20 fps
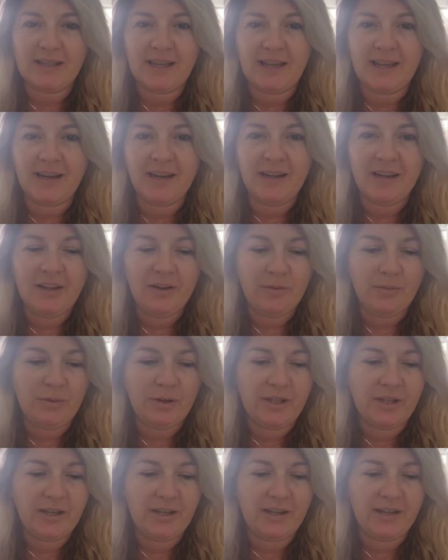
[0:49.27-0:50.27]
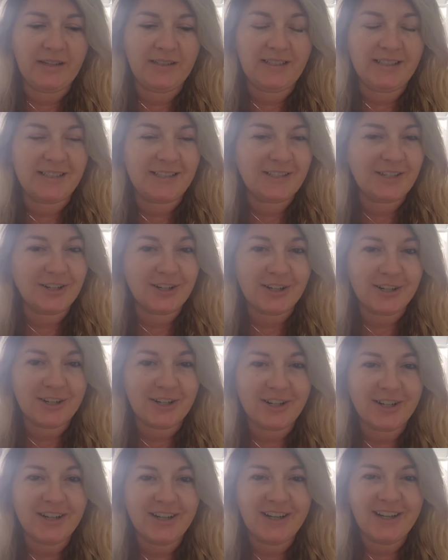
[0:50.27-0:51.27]
that would
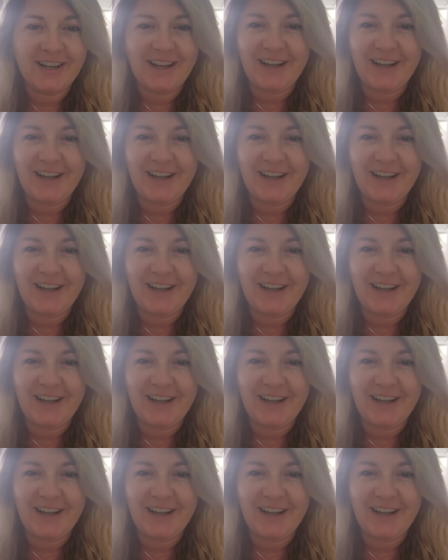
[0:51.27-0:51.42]
deter